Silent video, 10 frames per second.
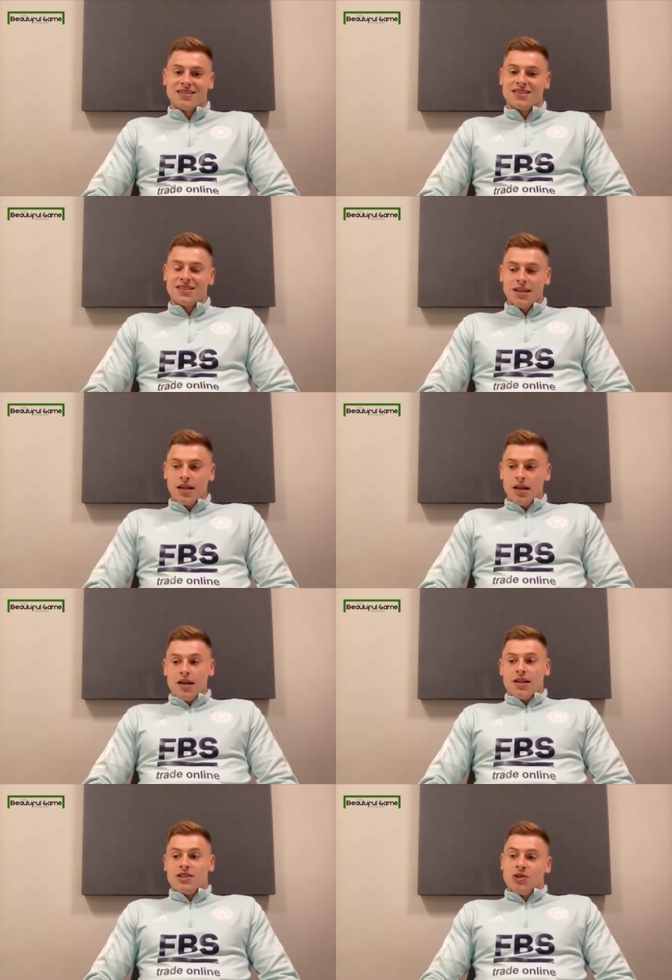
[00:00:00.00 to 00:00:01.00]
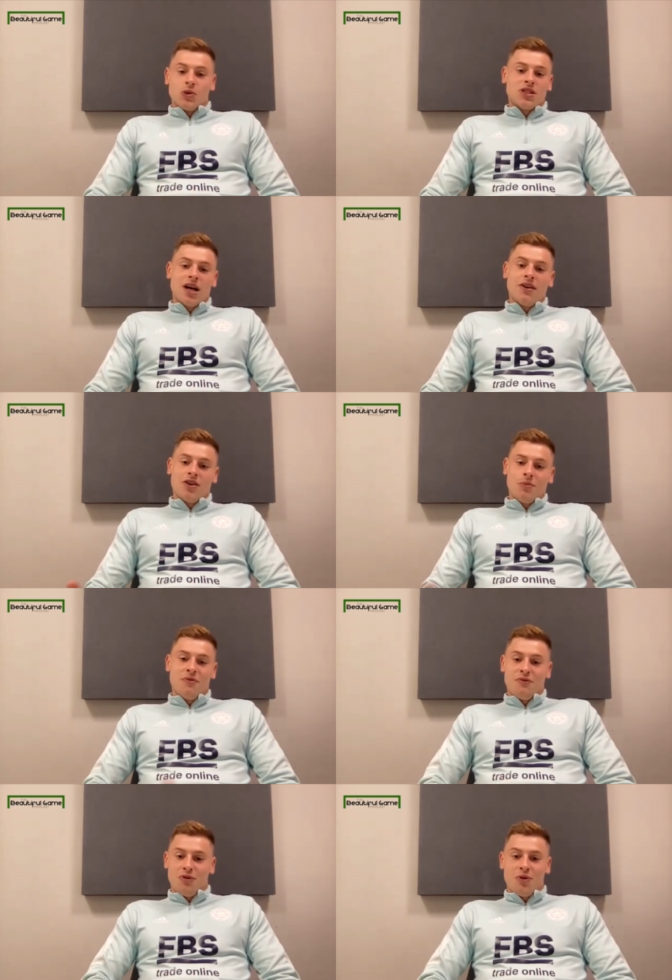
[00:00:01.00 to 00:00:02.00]
There's there's young talent
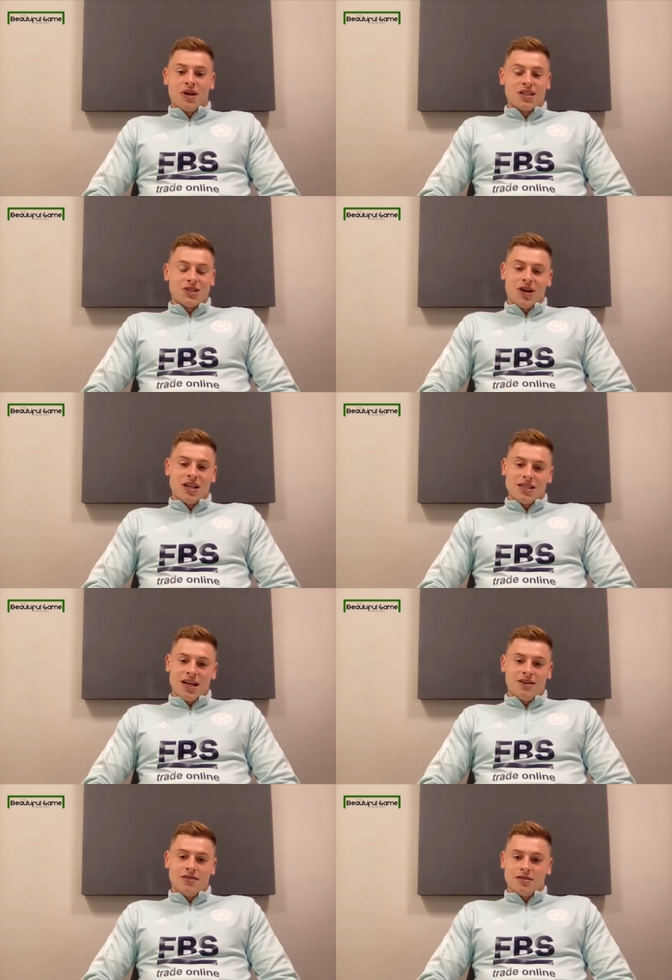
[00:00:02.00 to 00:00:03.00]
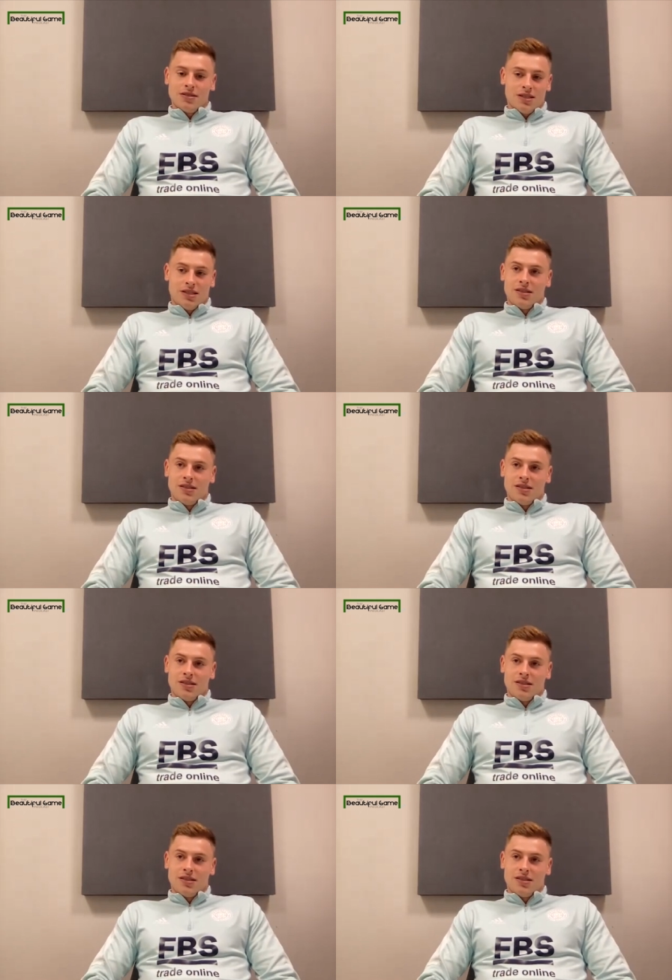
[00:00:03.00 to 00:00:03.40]
coming through, exciting talent,